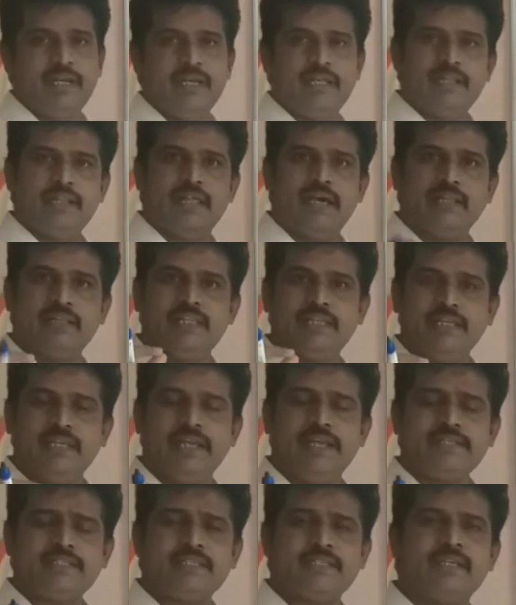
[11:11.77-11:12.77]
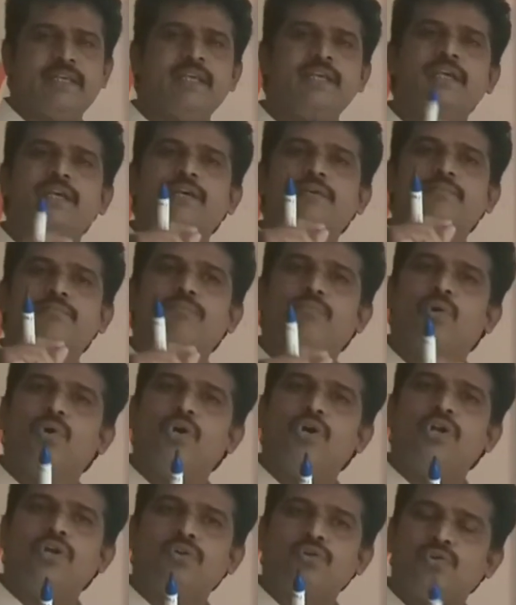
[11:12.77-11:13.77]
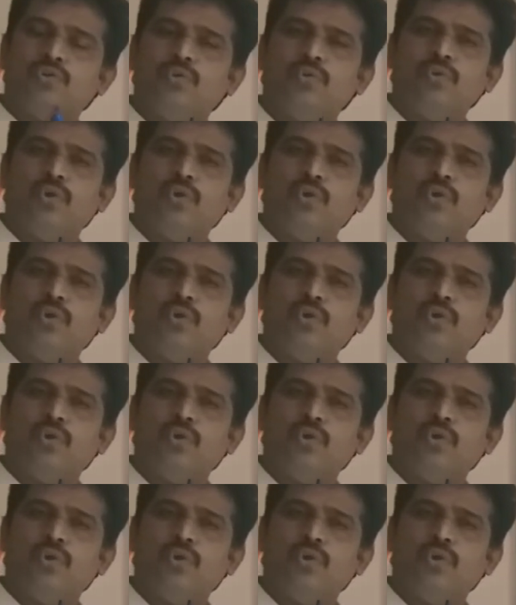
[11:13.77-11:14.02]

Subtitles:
the thing is more 2